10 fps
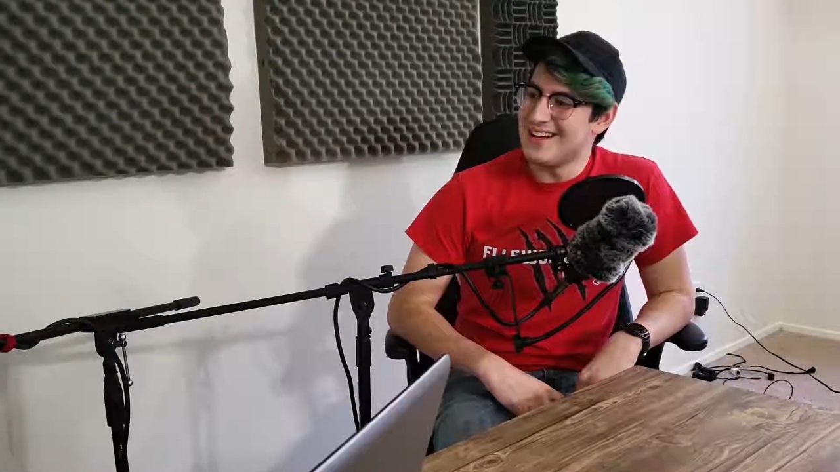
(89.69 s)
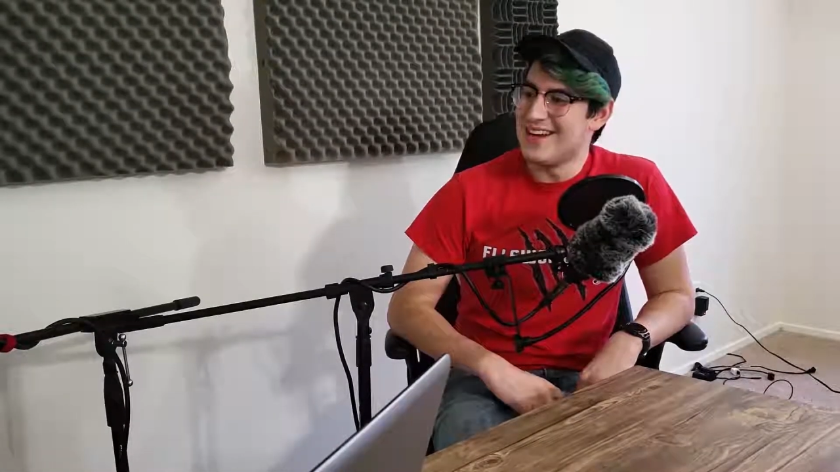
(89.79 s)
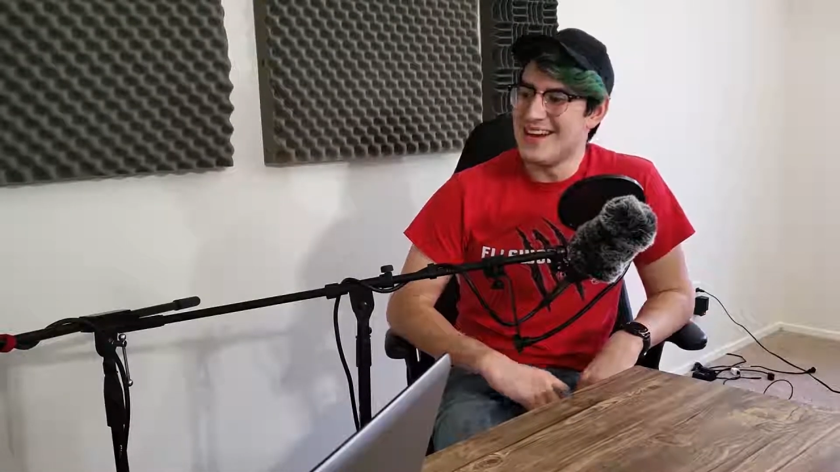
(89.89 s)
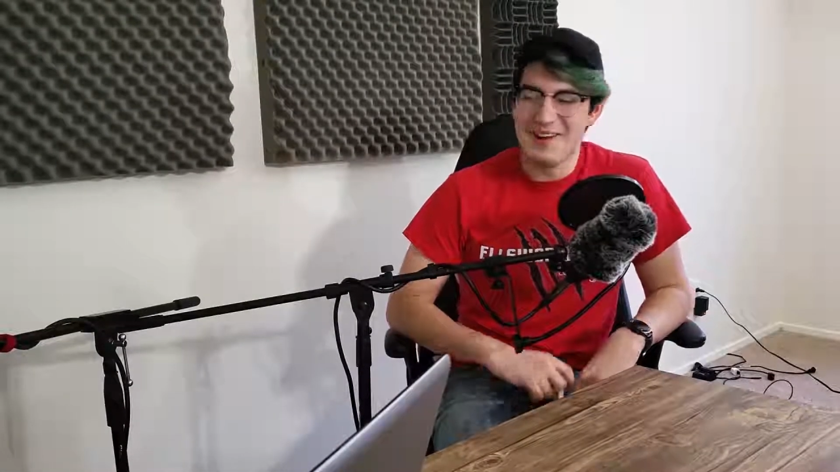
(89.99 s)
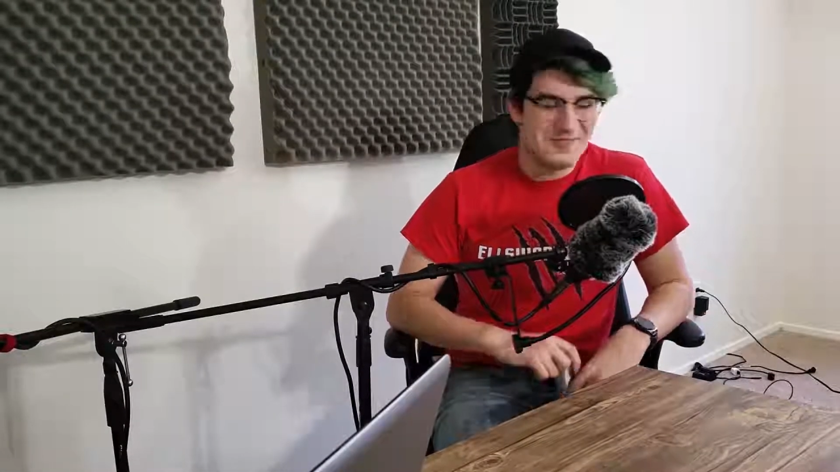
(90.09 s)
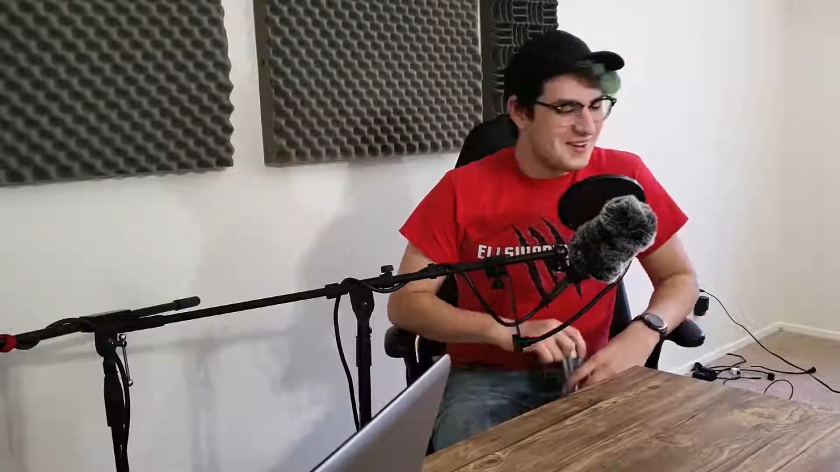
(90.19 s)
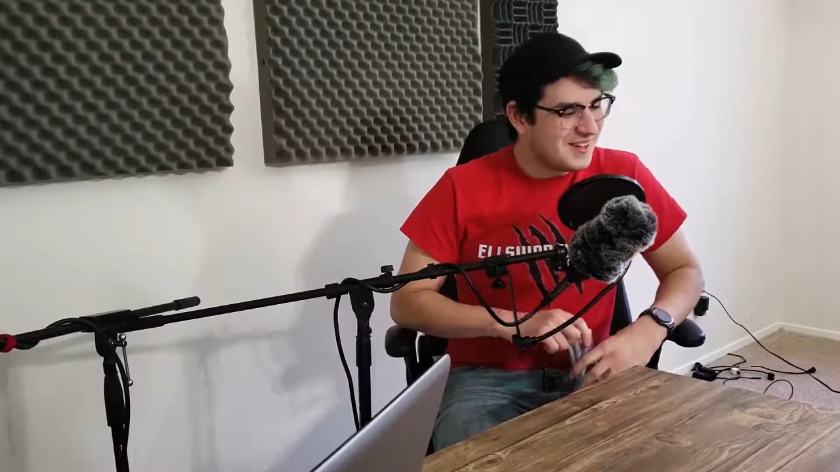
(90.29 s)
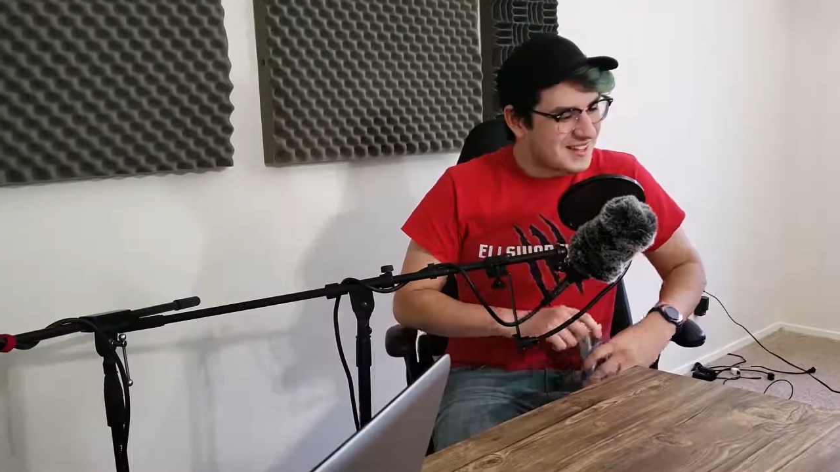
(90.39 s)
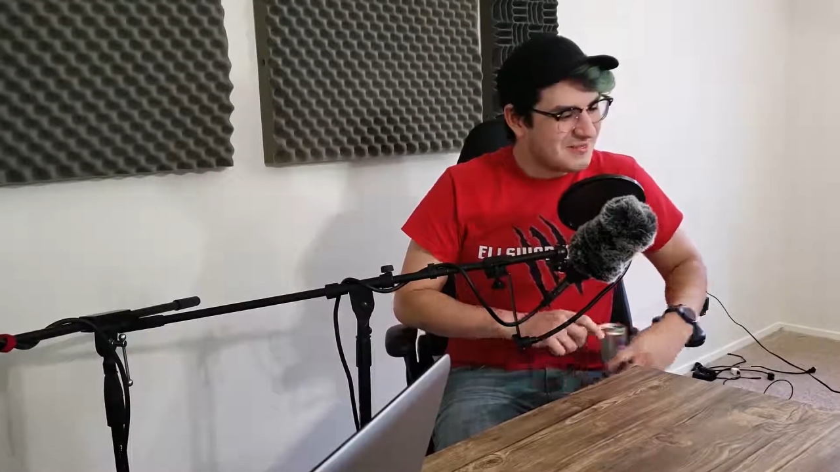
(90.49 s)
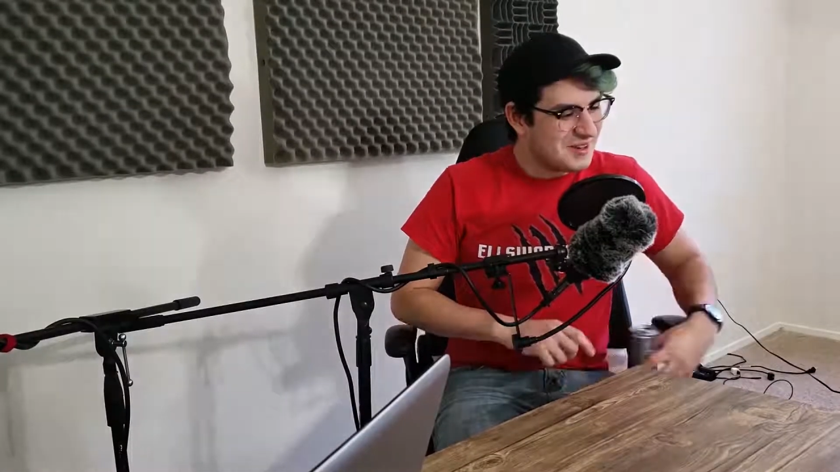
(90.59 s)
I feel
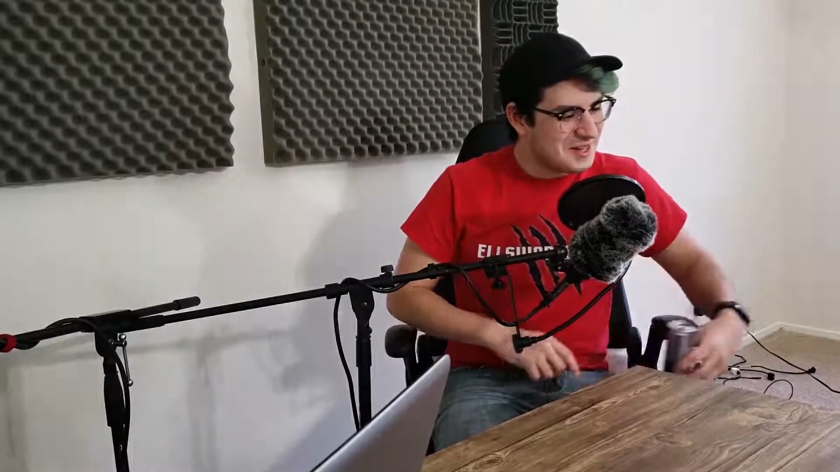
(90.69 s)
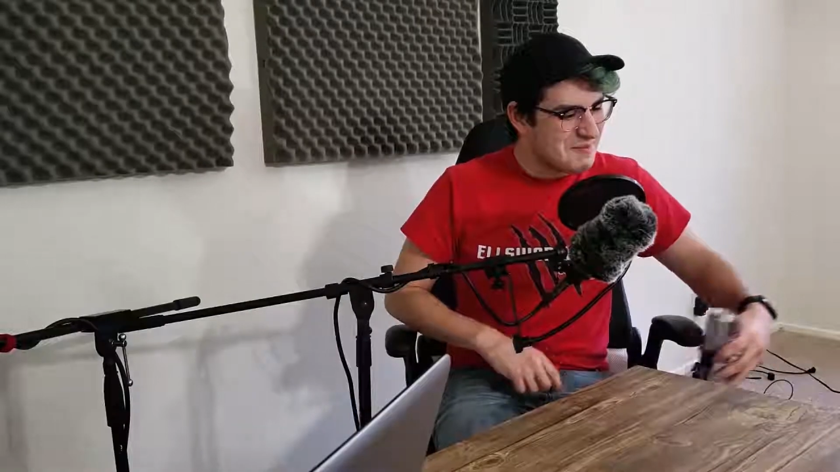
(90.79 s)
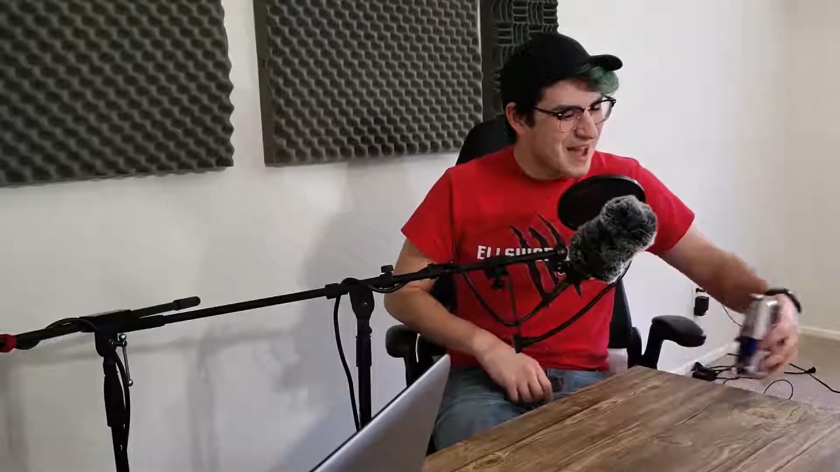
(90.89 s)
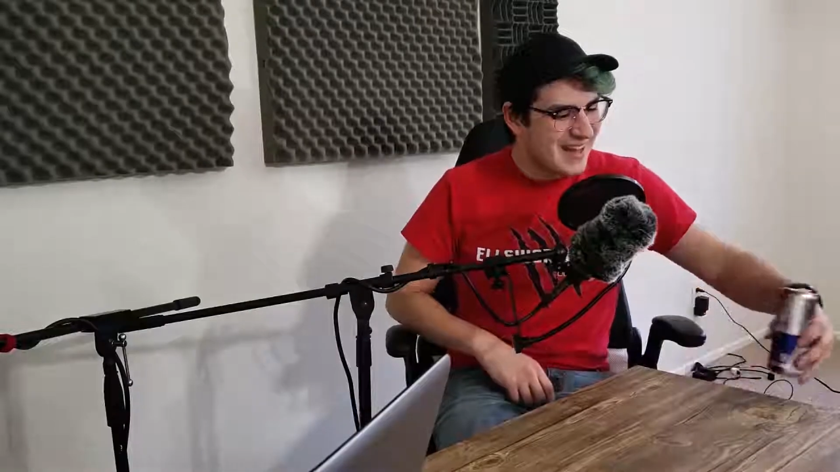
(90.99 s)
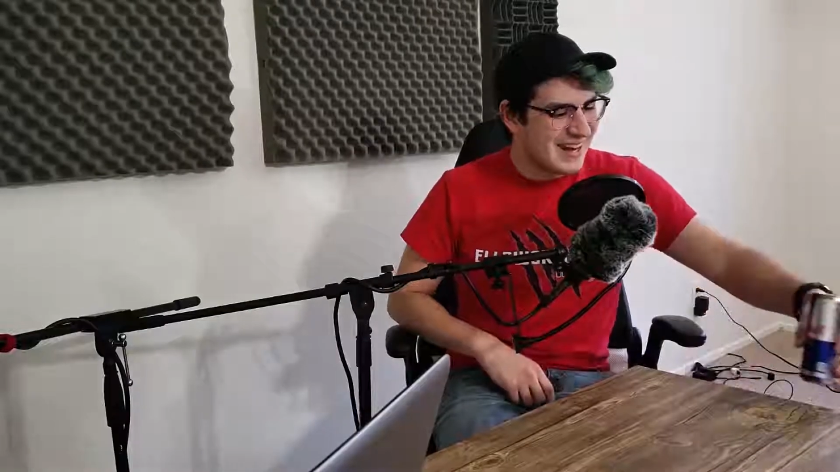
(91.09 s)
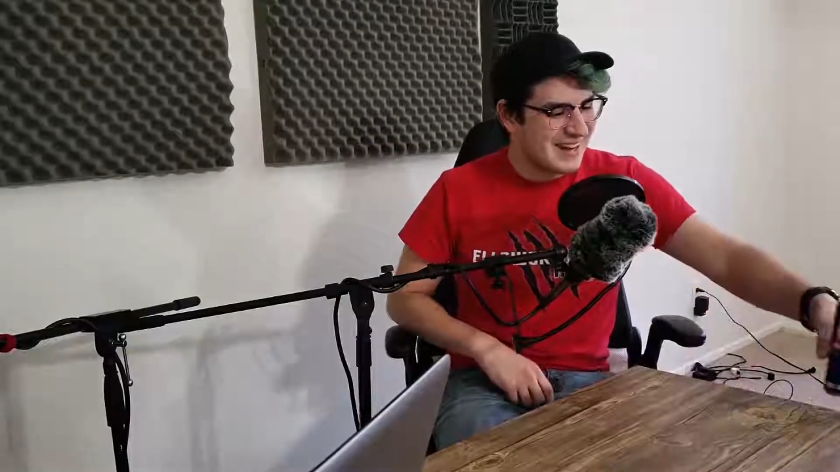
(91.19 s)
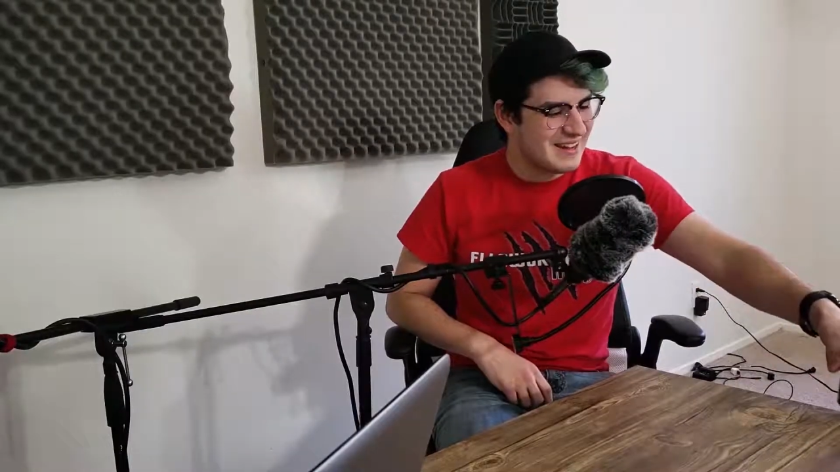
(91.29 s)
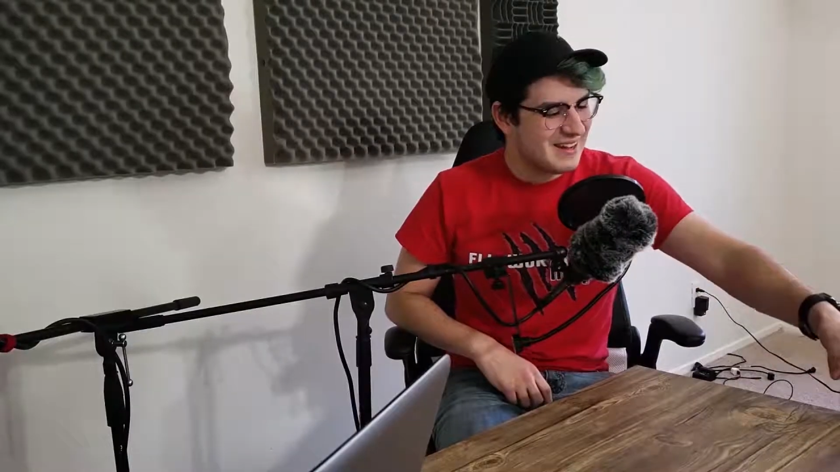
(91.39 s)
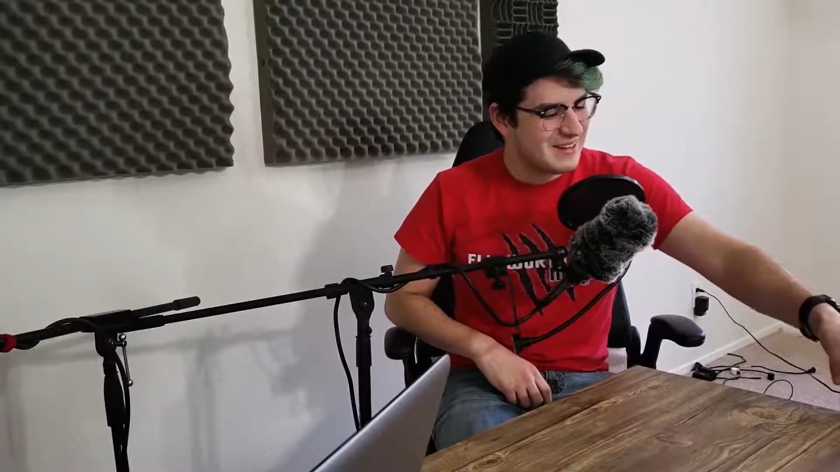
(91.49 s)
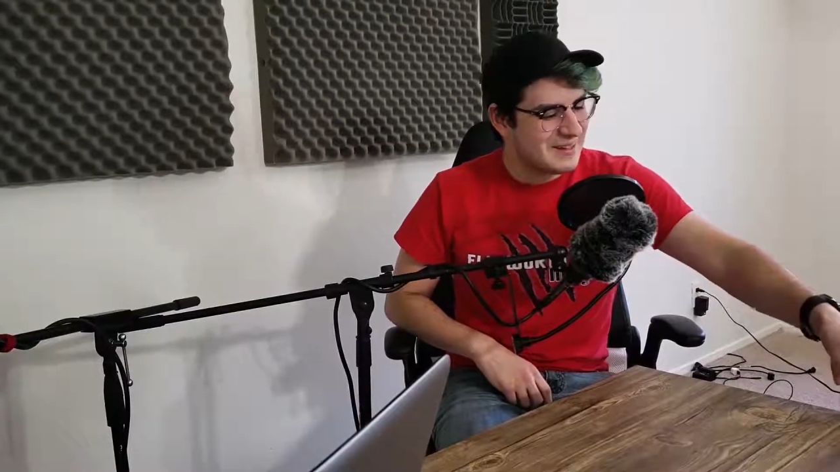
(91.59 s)
like I'm really bad at it.